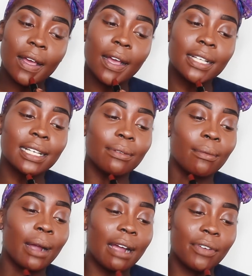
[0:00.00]
because
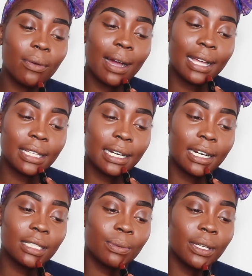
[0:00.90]
wherever you highlight
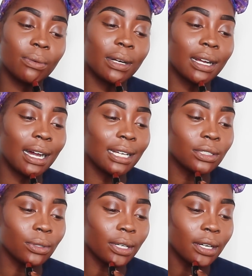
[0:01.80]
it is where you want to
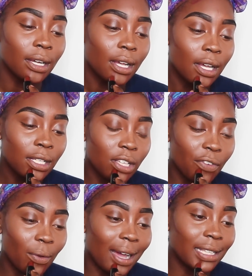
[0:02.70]
contour. So
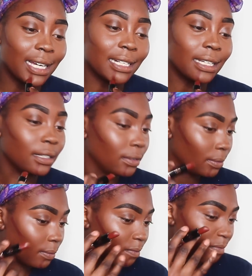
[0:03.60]
if you highlight it
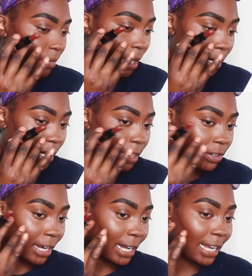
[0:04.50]
underneath
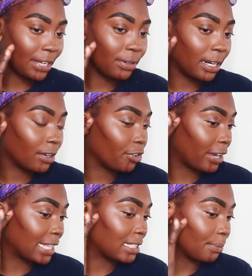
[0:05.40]
your eye, you need to
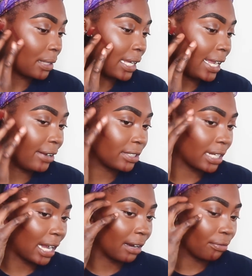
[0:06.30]
create something here to
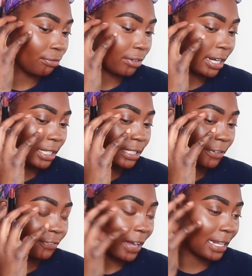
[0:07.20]
kind of really
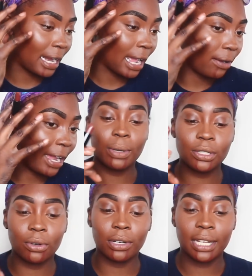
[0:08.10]
define it out. You want
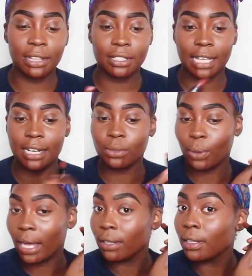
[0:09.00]
to do it on the other side as
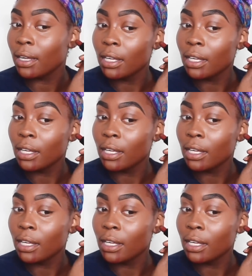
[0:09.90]
well.